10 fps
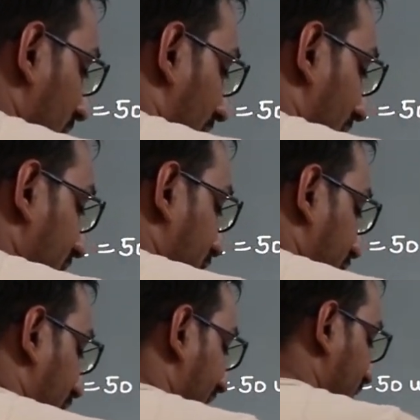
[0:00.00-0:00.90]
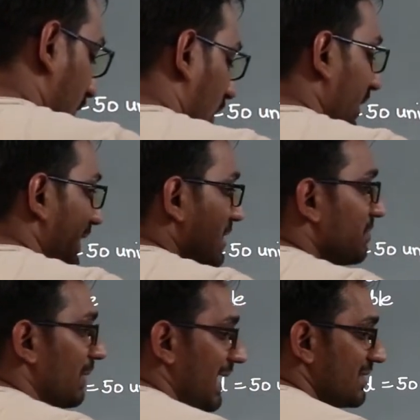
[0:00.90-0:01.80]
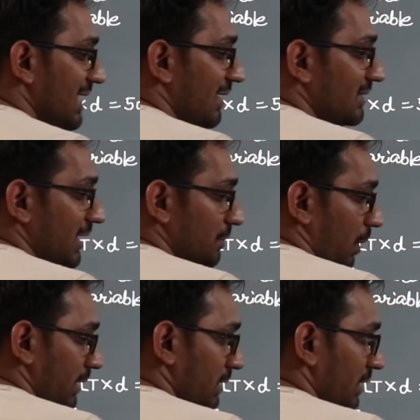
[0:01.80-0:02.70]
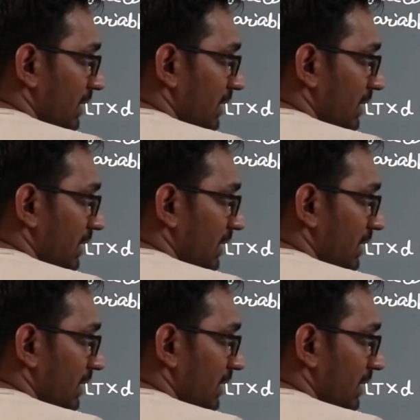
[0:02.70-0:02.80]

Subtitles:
and fresh order is placed at that point.